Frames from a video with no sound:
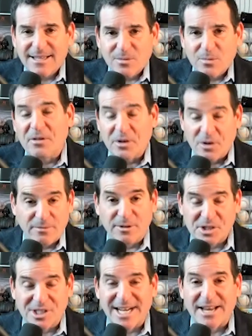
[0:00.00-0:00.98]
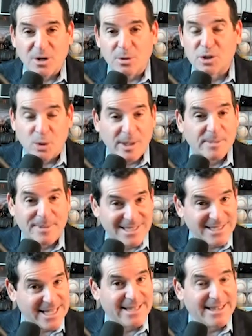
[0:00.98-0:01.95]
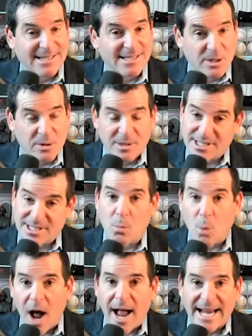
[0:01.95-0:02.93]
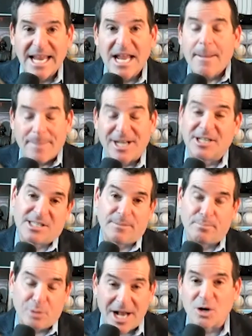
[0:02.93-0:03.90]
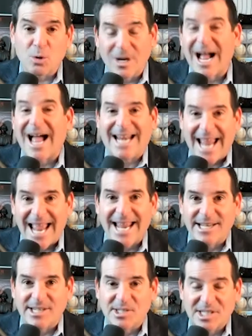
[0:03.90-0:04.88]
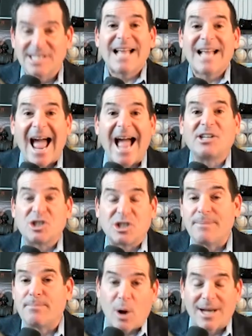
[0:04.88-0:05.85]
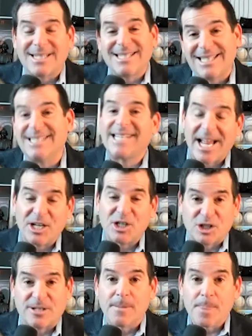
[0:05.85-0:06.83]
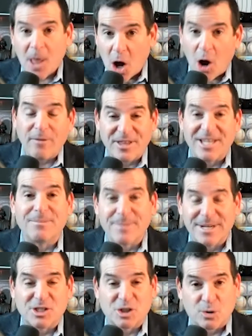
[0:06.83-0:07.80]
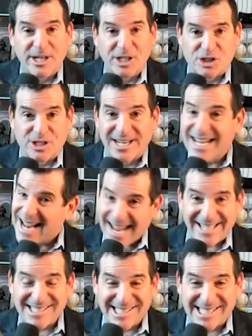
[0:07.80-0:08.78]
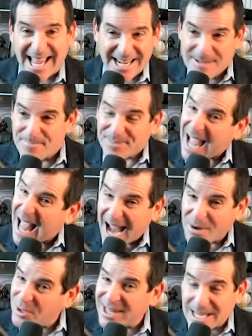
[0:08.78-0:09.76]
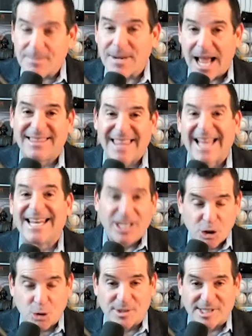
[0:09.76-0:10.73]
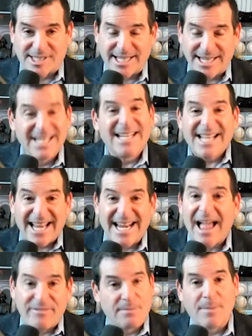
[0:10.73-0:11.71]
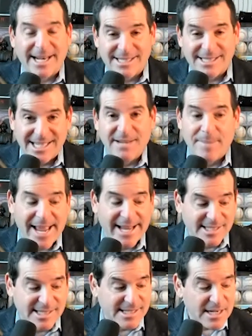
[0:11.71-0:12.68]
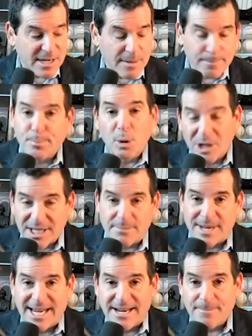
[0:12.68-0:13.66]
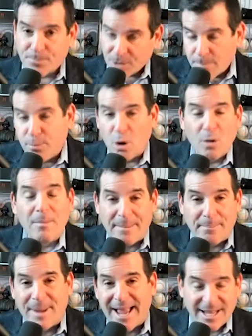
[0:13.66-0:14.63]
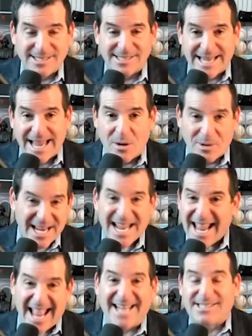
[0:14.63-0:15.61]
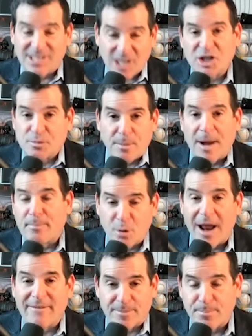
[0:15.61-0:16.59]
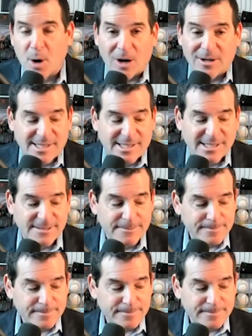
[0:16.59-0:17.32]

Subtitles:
Well, the university had no choice but to take that seriously. Why? Because the player who got hazed actually brought it to the attention of the administration and said, I really am not that interested in having my teammates bully me, pull my pants down, and touch my private parts.